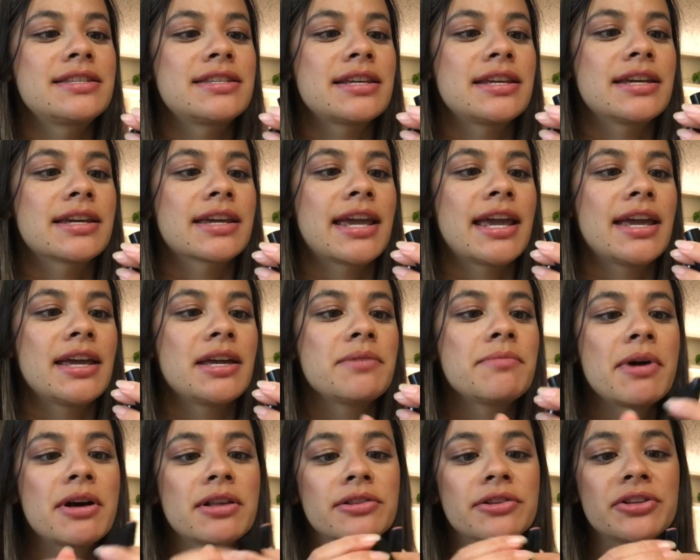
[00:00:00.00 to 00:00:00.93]
It
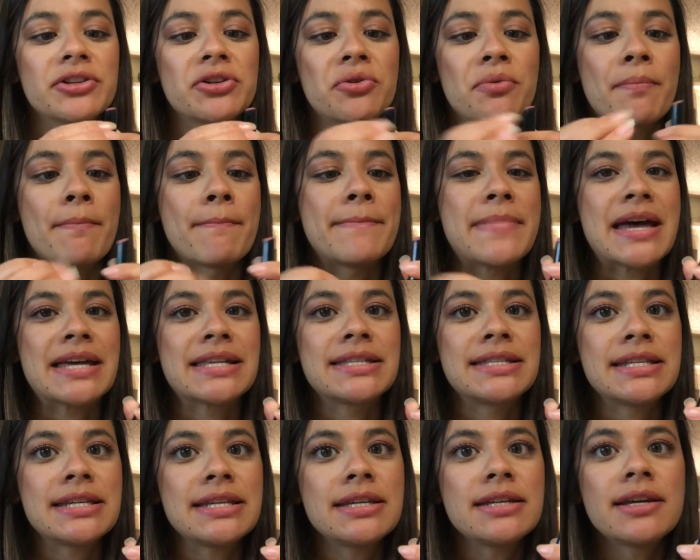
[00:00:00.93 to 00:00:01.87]
came a little
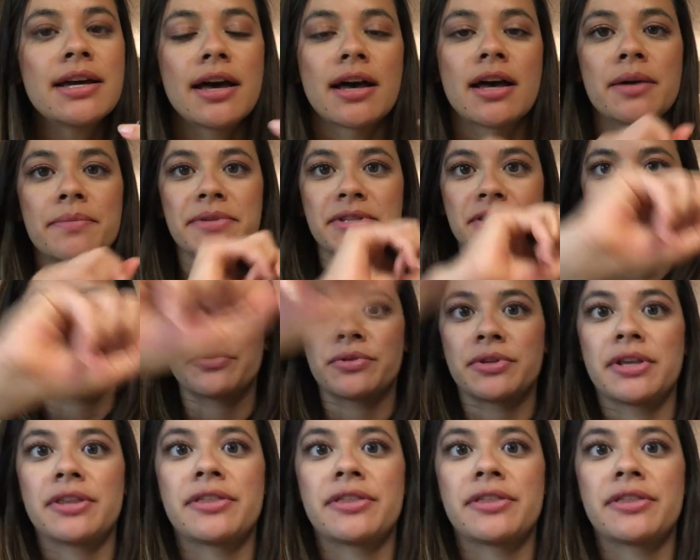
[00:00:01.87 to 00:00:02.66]
messy, is the only